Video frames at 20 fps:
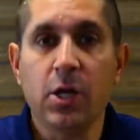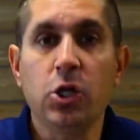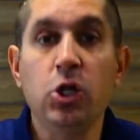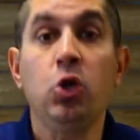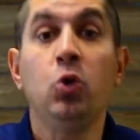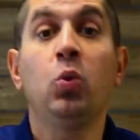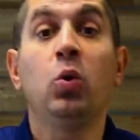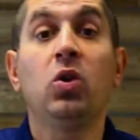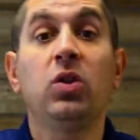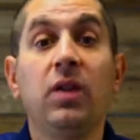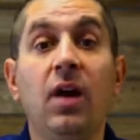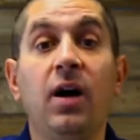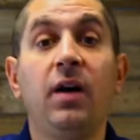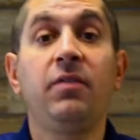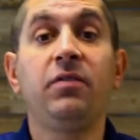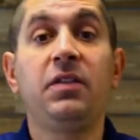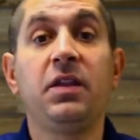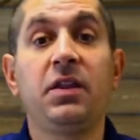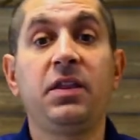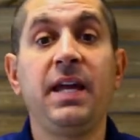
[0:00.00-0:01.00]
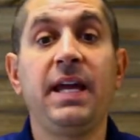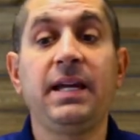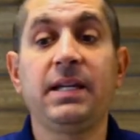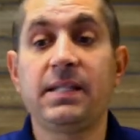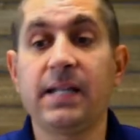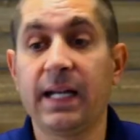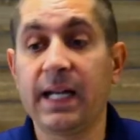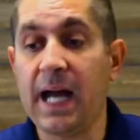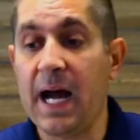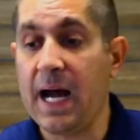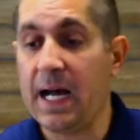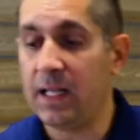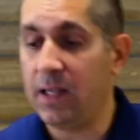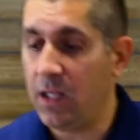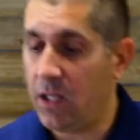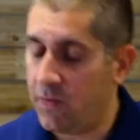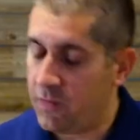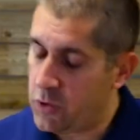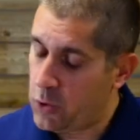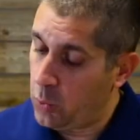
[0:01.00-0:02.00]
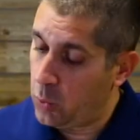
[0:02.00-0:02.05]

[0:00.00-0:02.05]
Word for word: you will love the things that God loves.